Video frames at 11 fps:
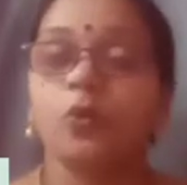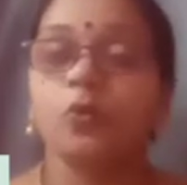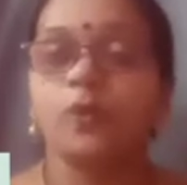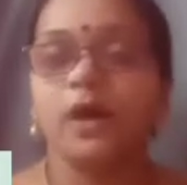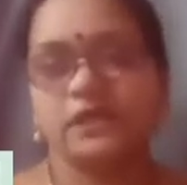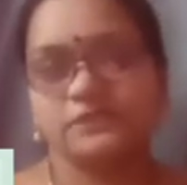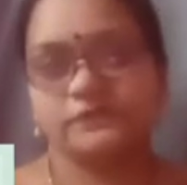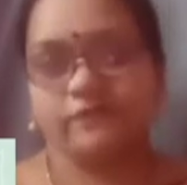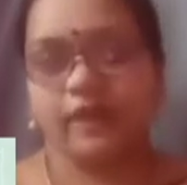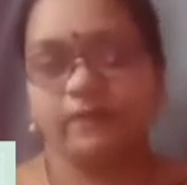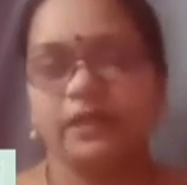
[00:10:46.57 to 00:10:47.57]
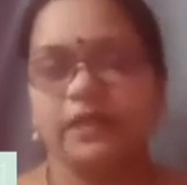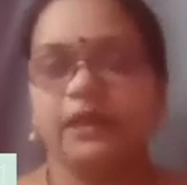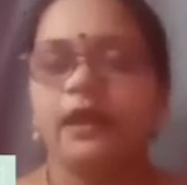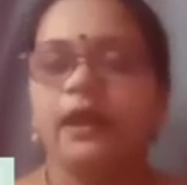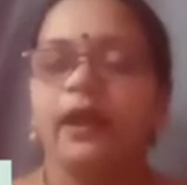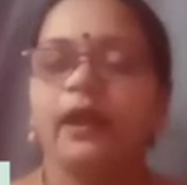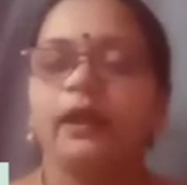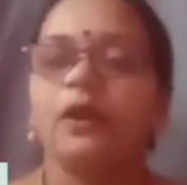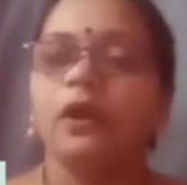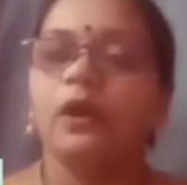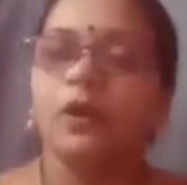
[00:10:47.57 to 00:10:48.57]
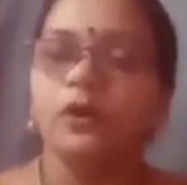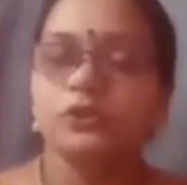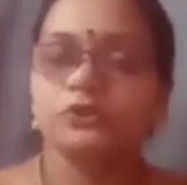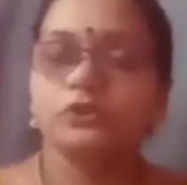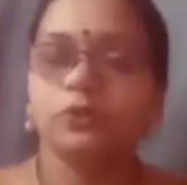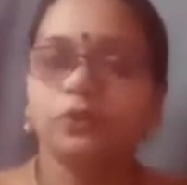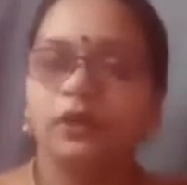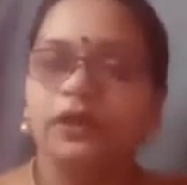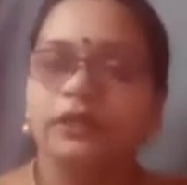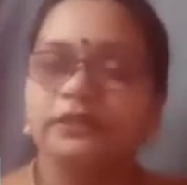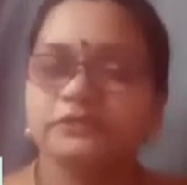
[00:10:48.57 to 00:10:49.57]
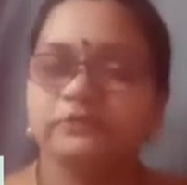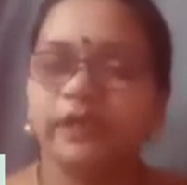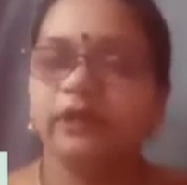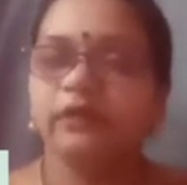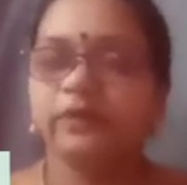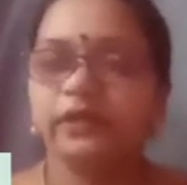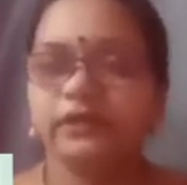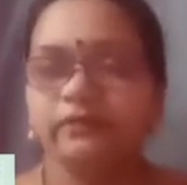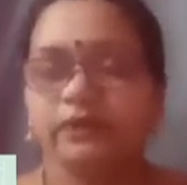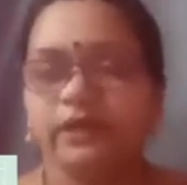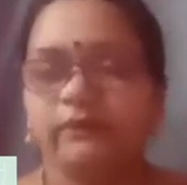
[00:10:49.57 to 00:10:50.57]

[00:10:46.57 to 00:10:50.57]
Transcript: Kumar's family, and also this whenever